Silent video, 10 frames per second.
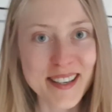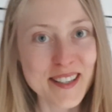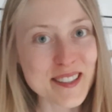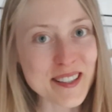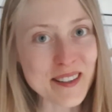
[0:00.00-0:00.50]

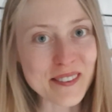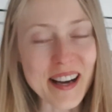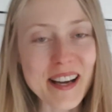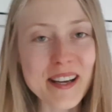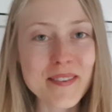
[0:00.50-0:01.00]
so
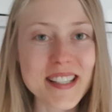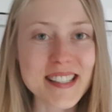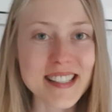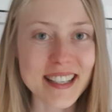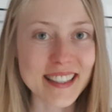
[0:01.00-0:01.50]
I am
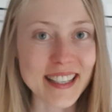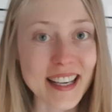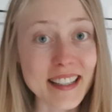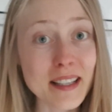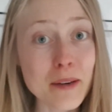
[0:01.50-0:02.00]
inside
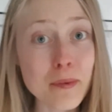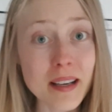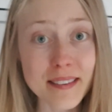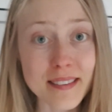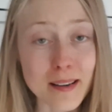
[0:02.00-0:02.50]
again and I will eat